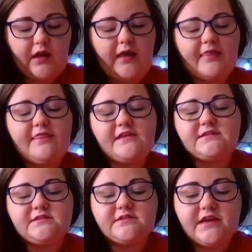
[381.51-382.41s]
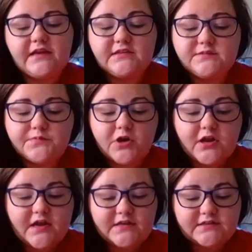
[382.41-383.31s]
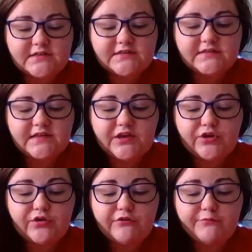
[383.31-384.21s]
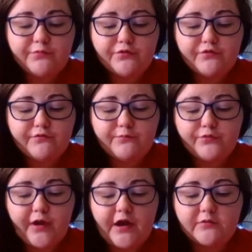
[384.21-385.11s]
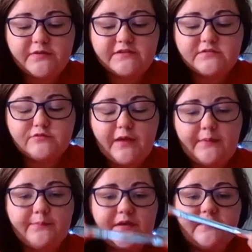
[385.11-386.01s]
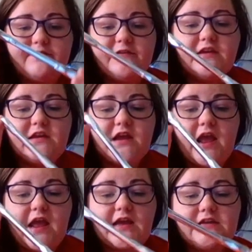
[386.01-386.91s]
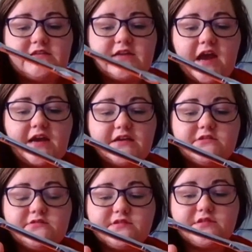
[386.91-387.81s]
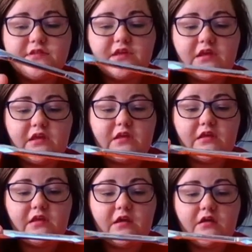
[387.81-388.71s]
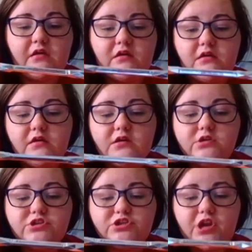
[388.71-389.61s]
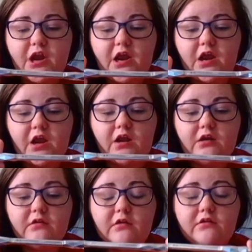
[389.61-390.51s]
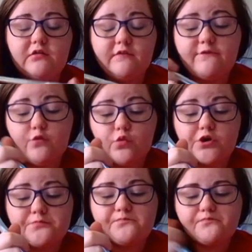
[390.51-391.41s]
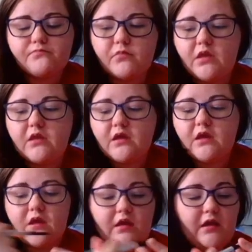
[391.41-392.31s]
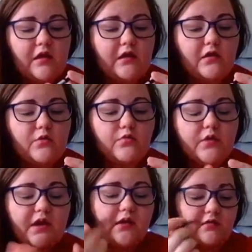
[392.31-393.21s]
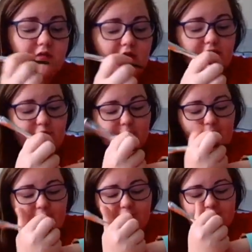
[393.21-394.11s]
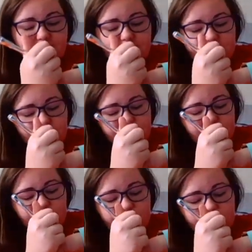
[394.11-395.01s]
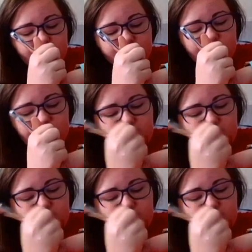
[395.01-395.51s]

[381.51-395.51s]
Okay, this next product is the Goof Proof Brow Pencil by Benefit, and I use the shade 4. And what I love about this is,